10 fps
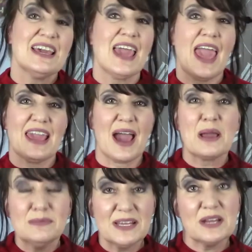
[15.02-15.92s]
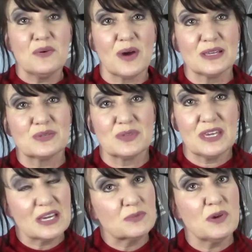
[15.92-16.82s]
Hey, I'm Dana Weis with
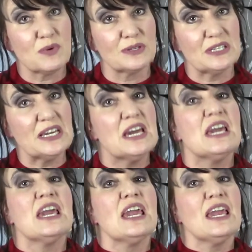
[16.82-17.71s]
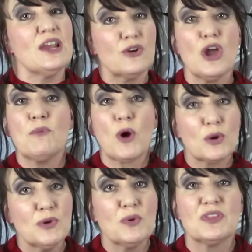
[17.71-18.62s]
eXp Realty, here to help
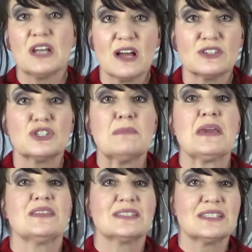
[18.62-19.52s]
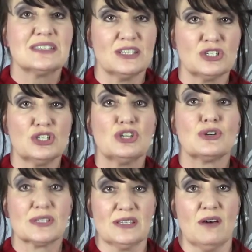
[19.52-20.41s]
arm you with the knowledge to make this decision
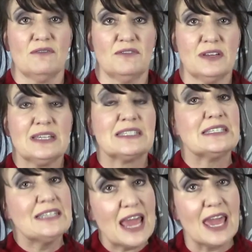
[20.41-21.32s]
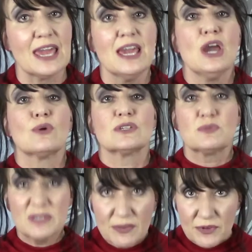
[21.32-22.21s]
yourself. And today we're
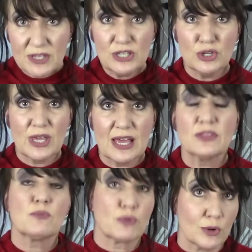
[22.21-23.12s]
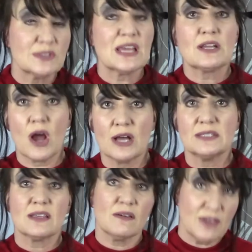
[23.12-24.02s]
specifically looking at the pros and
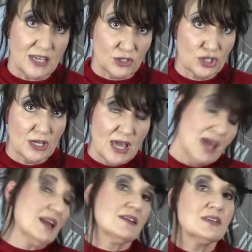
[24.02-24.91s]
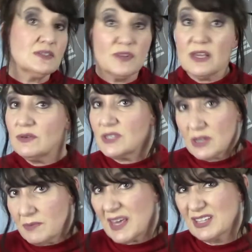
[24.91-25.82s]
cons of each. Now this video is going
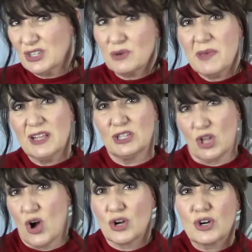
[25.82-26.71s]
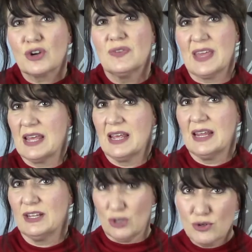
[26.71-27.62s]
to be a little bit longer
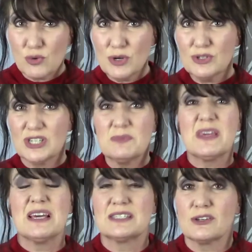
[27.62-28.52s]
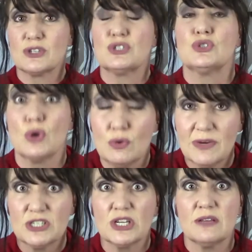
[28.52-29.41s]
than usual just because there's so
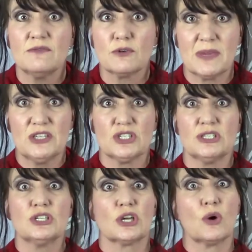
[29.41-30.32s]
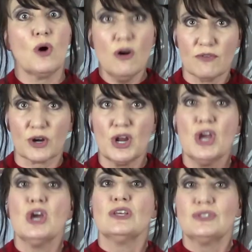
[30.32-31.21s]
much information to go over.
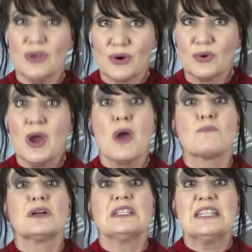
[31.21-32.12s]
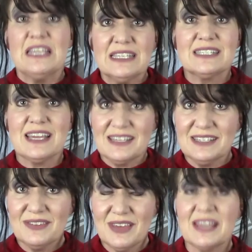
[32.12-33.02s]
So please stay
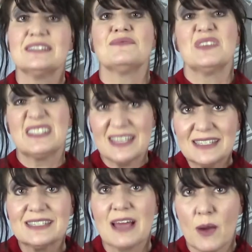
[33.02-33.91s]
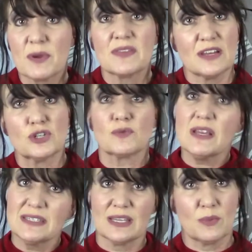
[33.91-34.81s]
until the end if this is a topic that you're
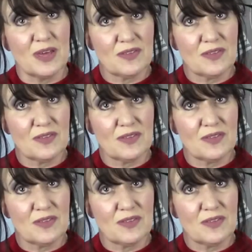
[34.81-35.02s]
wrestling with.